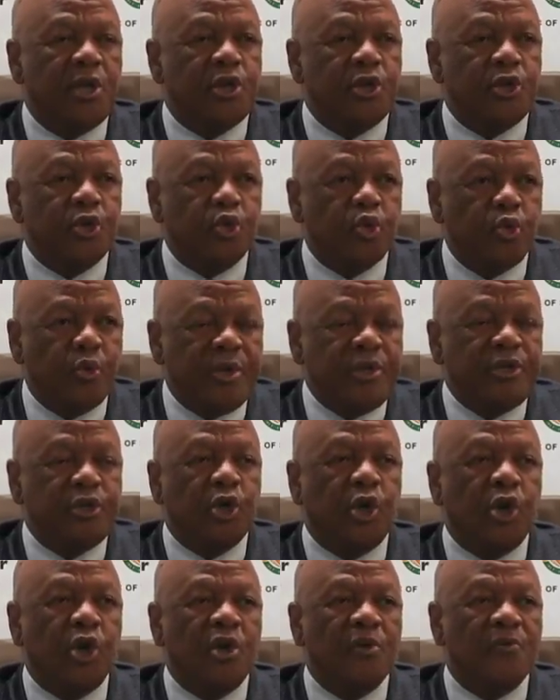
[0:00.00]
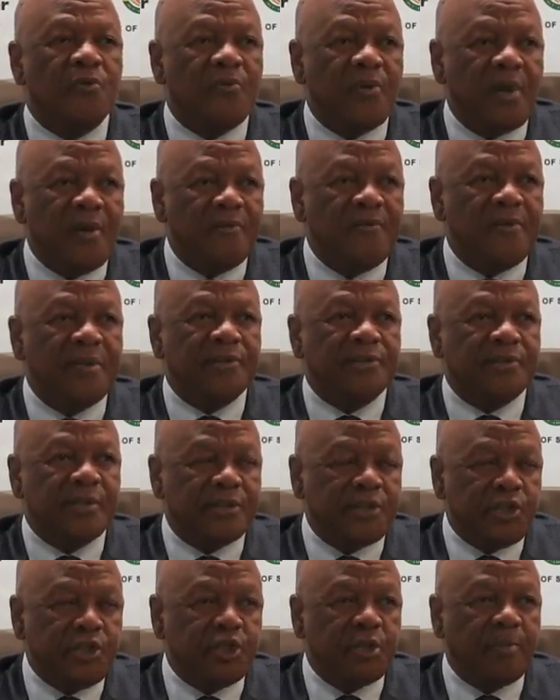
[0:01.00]
through which all 5-year
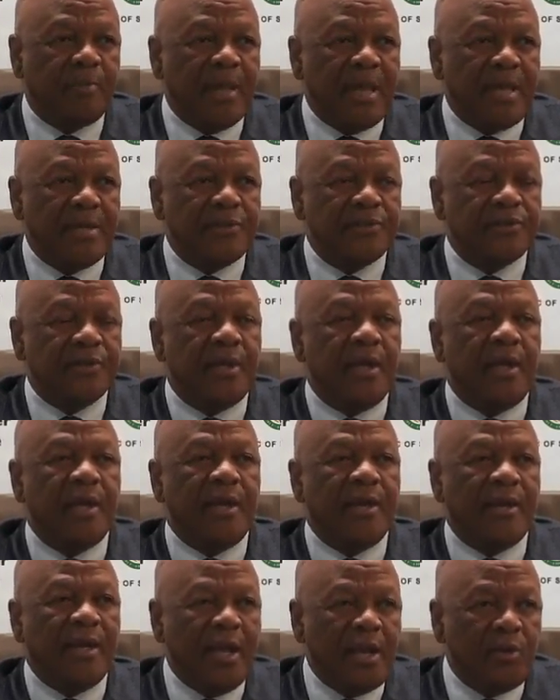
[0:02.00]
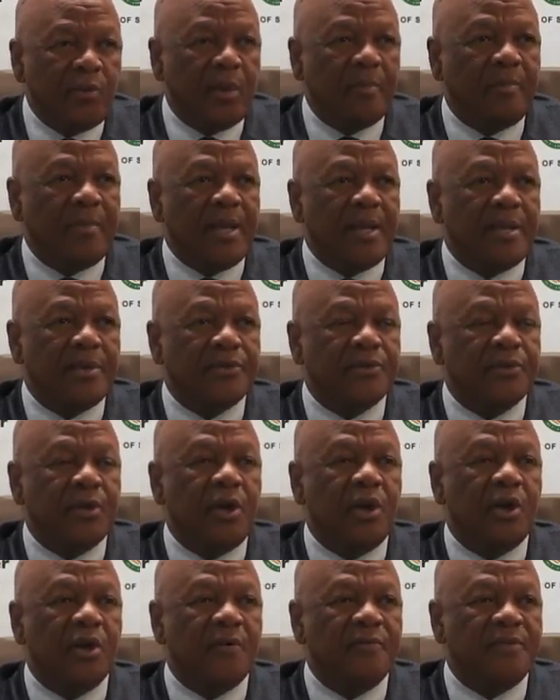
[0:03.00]
strategic plans and annual plans
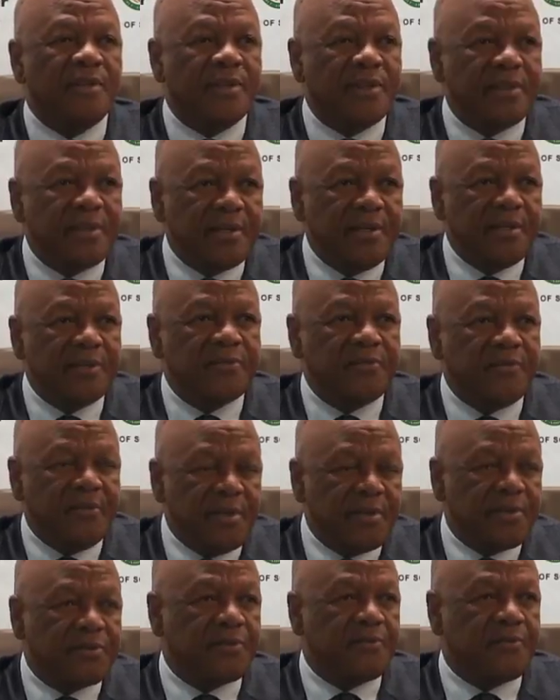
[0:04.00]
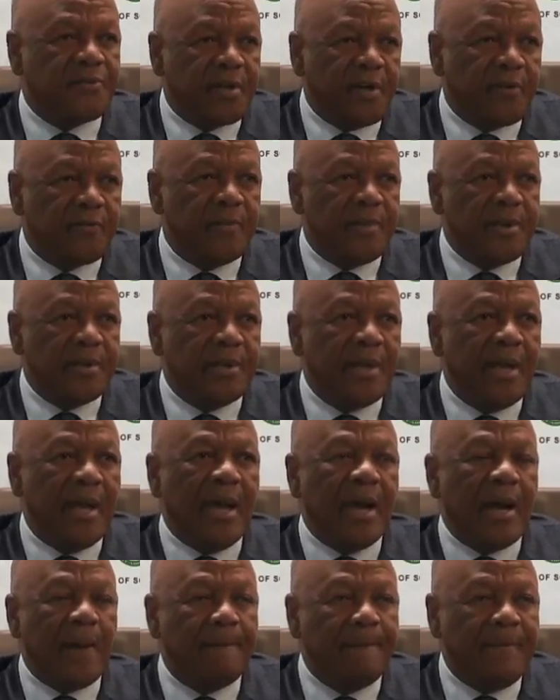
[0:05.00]
of the 3 spheres of government
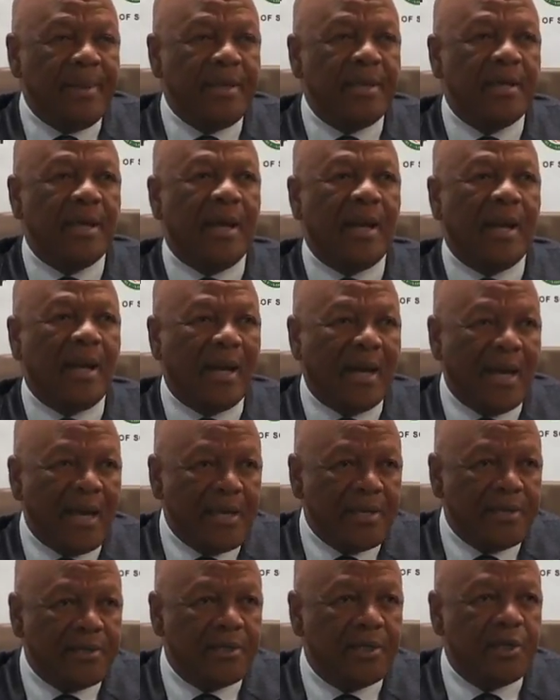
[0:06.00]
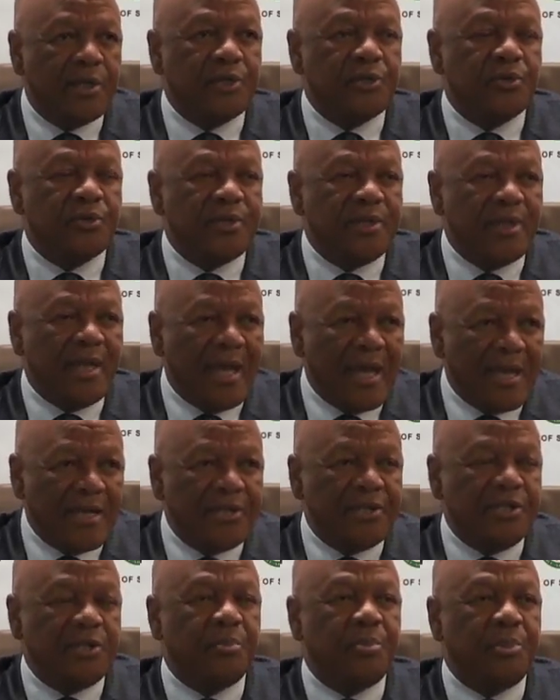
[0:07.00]
are being aligned to the
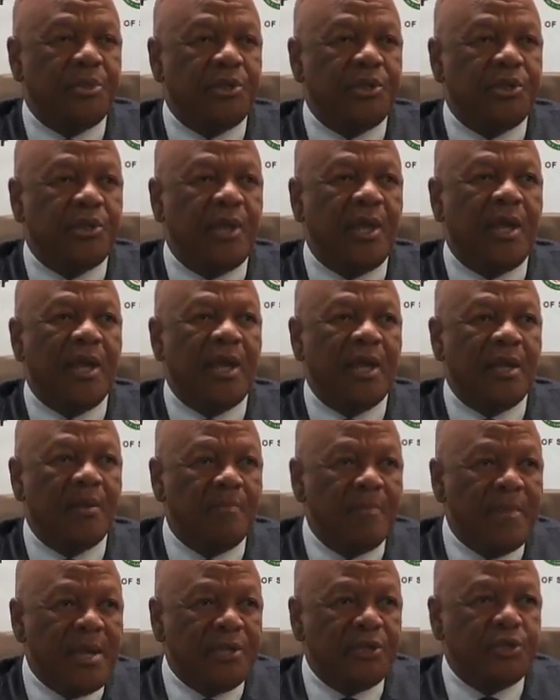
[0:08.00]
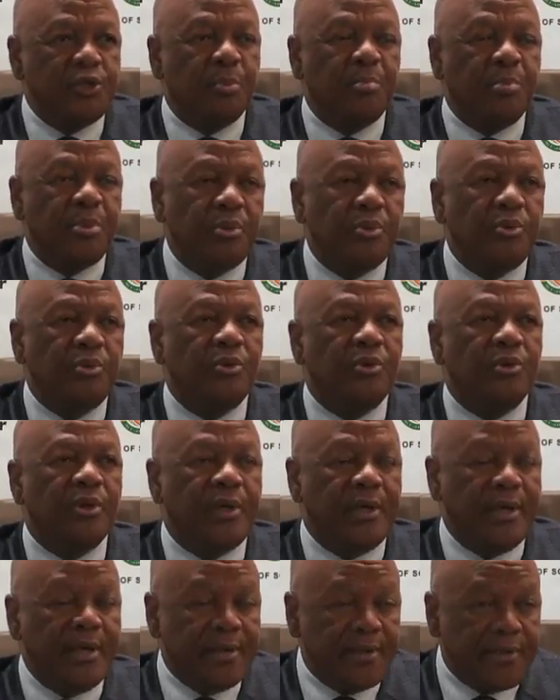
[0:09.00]
NDP and made to pull
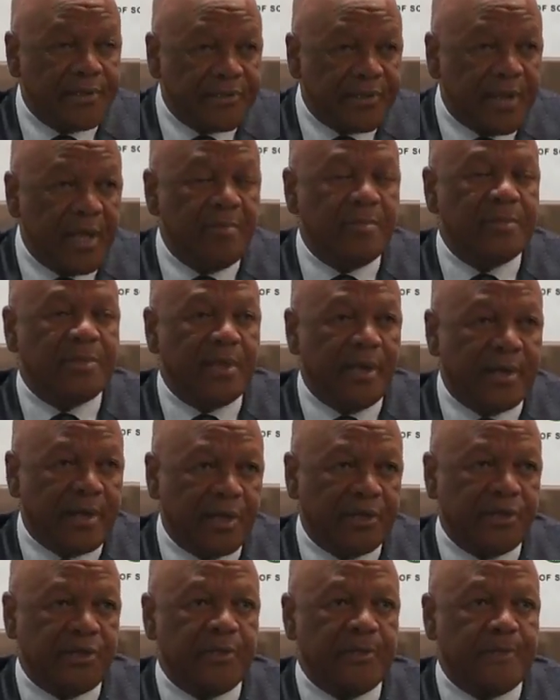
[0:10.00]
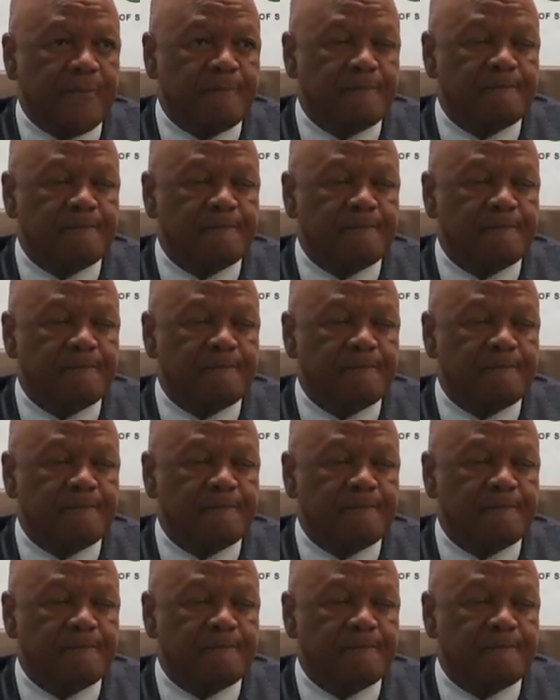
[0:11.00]
in the same direction.